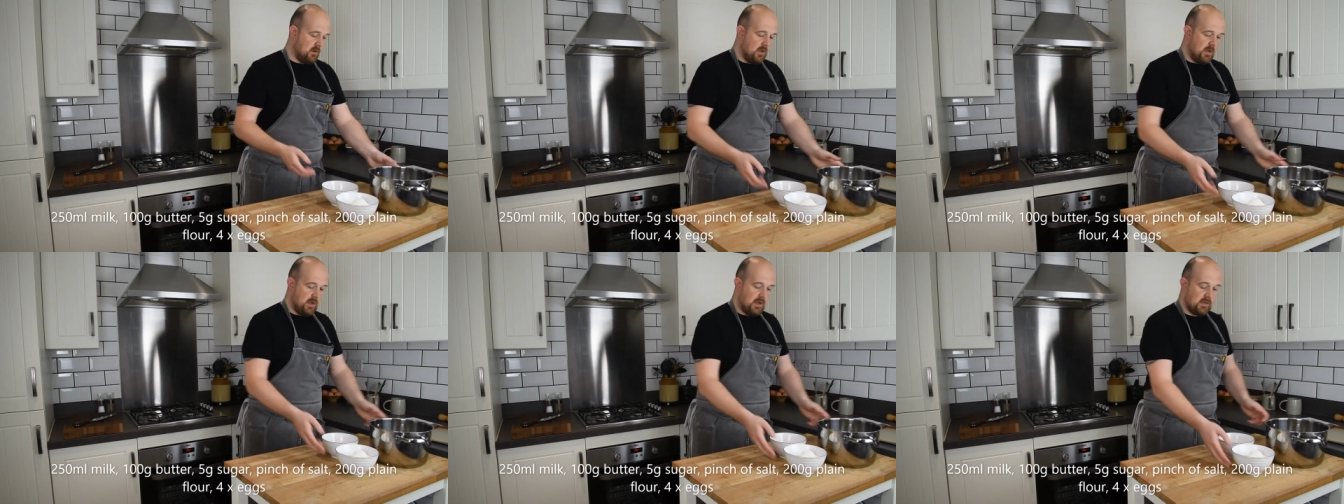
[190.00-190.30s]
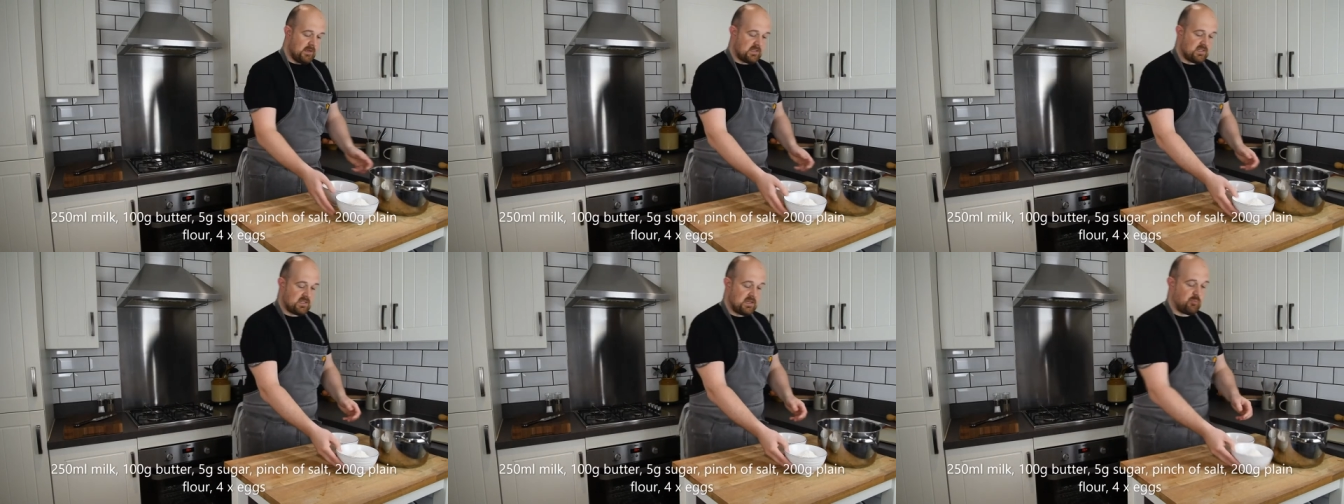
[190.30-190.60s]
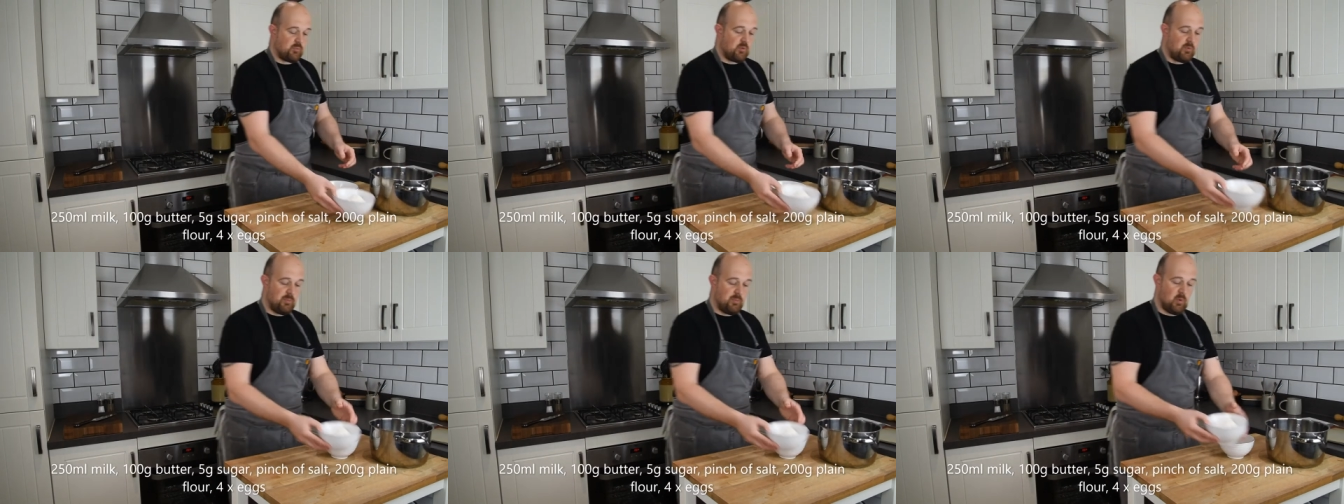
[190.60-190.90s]
In a
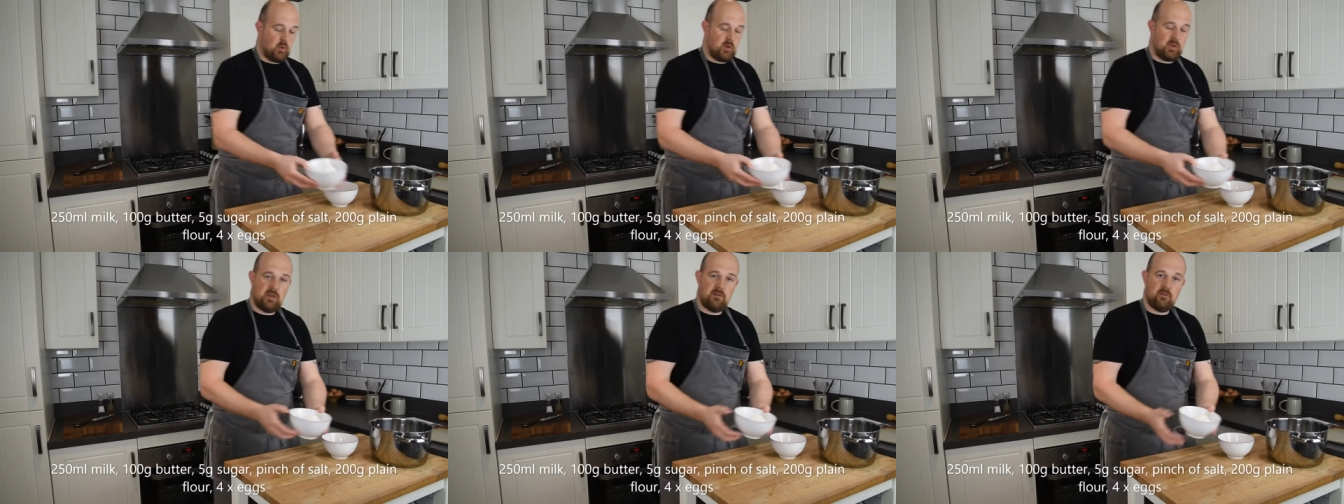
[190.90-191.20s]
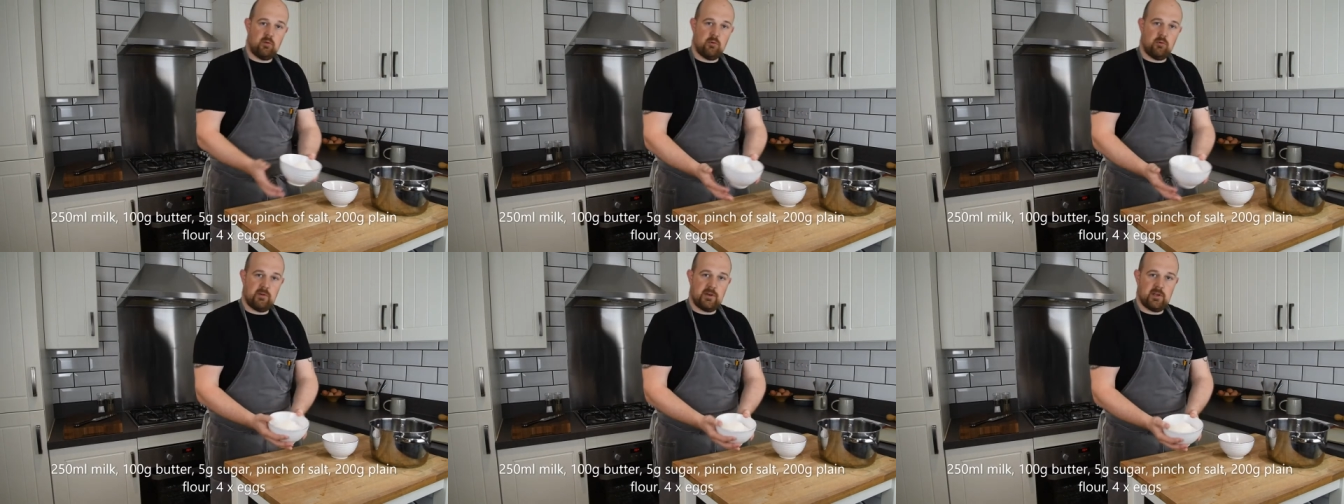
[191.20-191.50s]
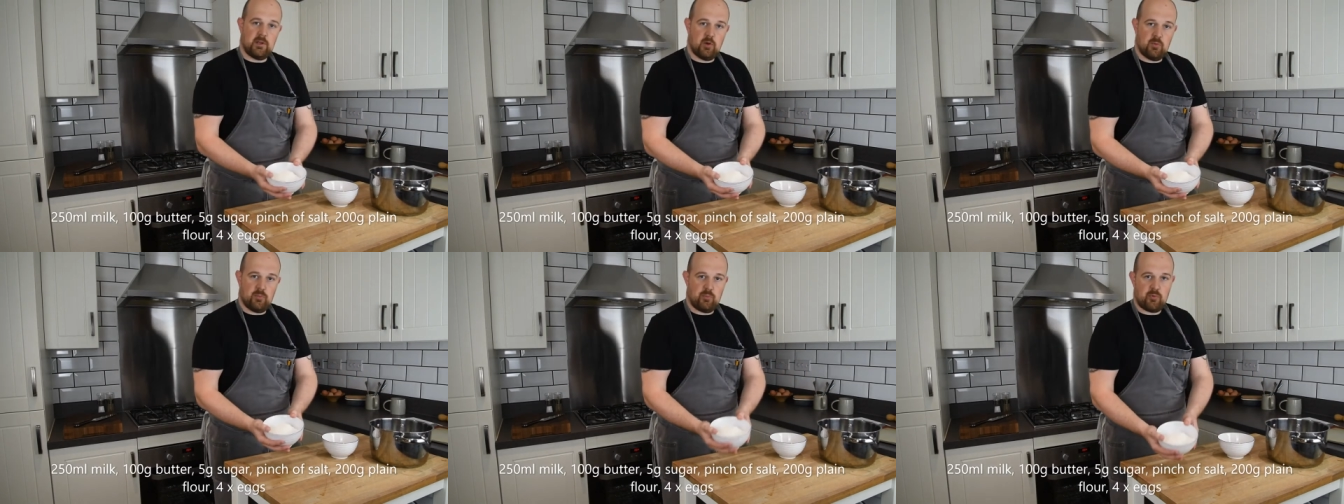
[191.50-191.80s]
separate bowl I've already
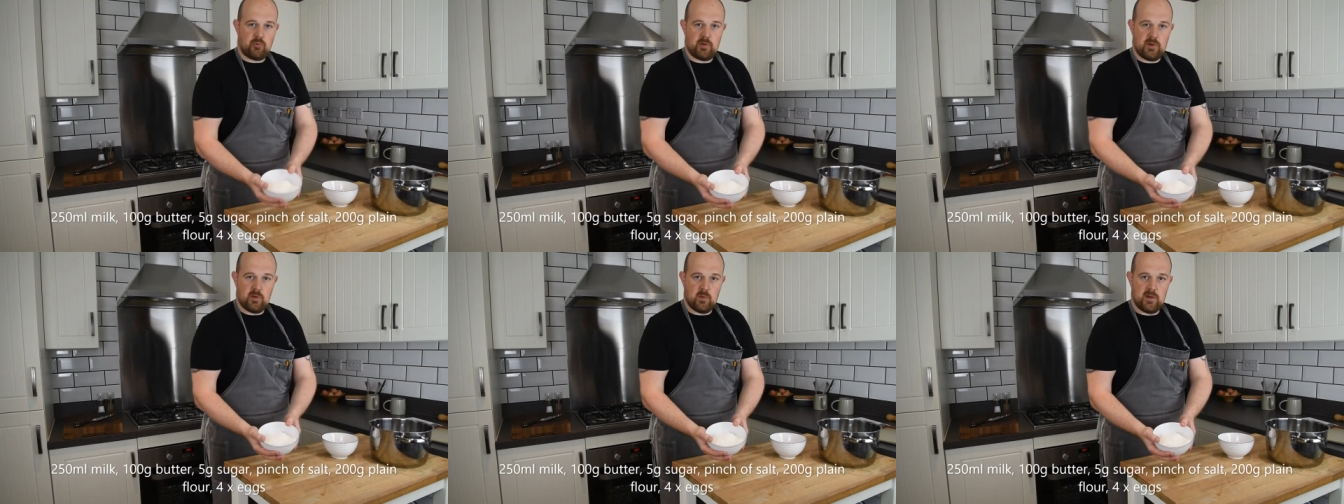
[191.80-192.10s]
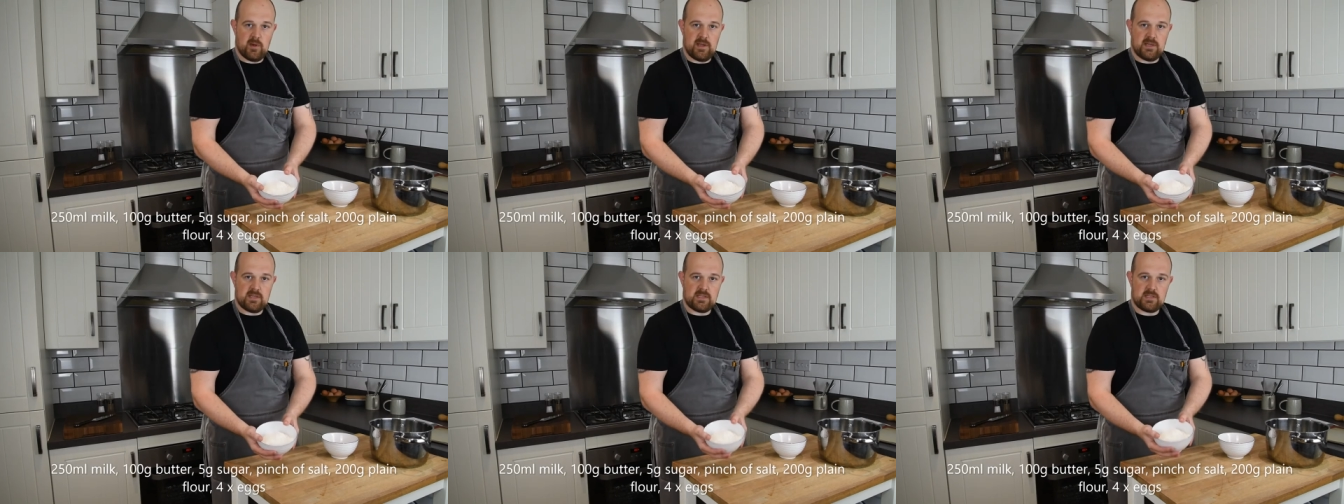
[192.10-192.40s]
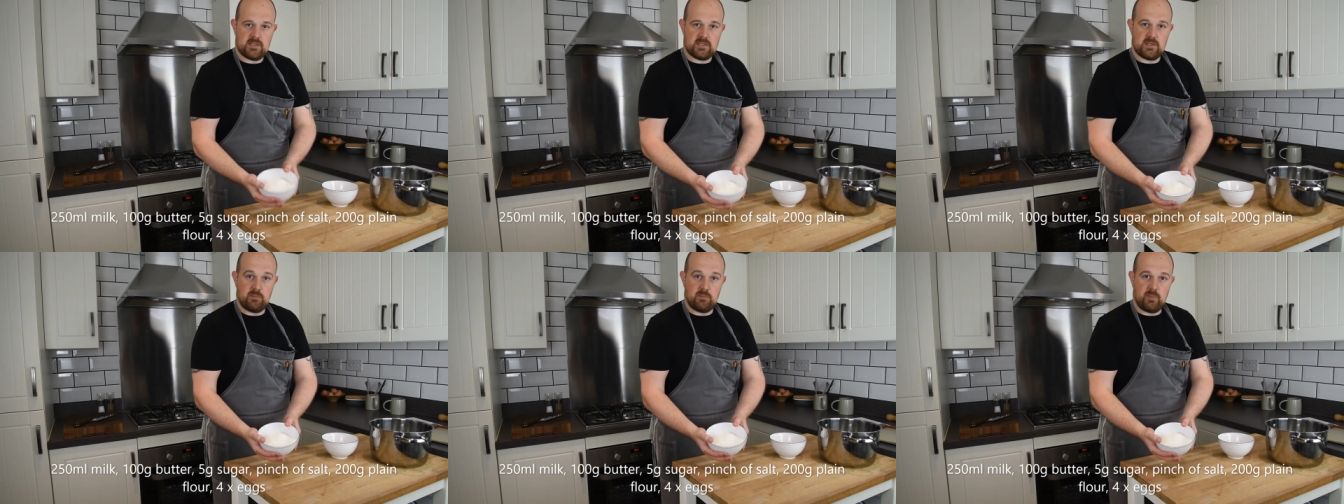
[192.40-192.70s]
got pre-weighed
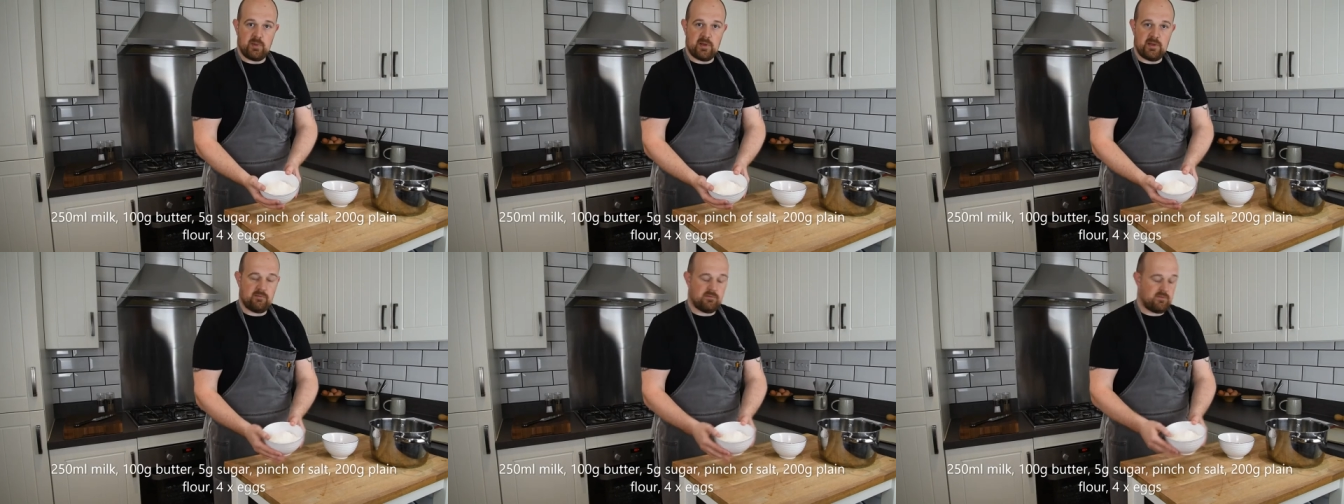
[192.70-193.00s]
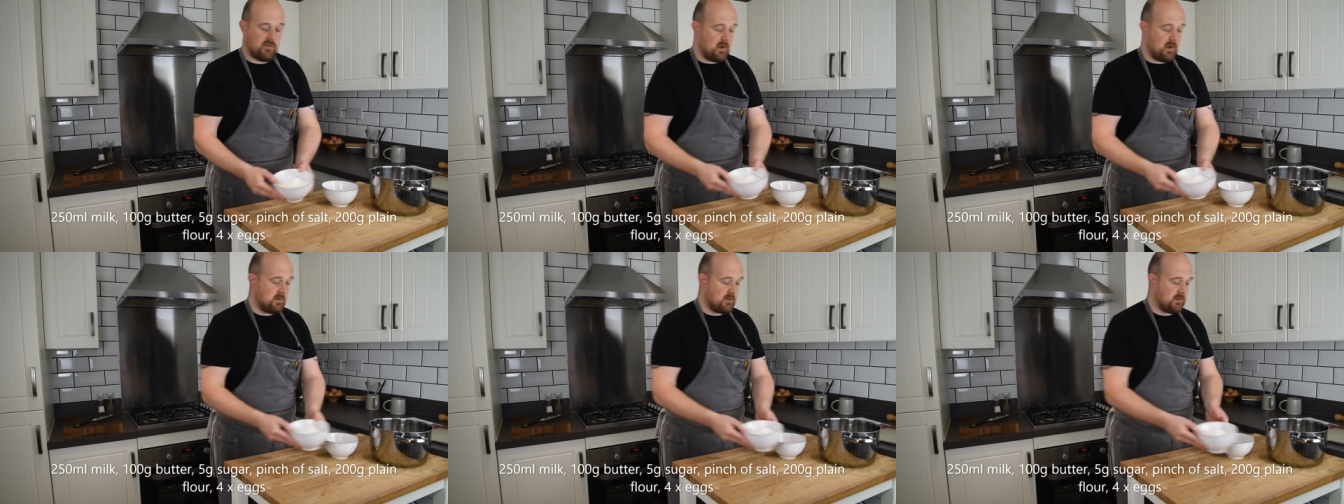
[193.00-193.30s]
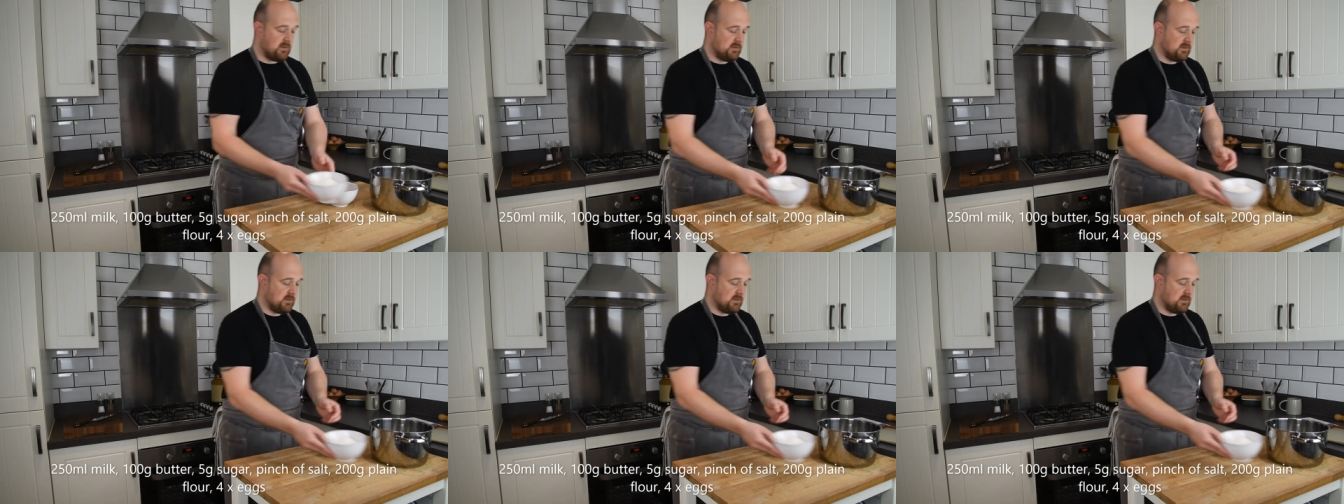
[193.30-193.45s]
some plain flour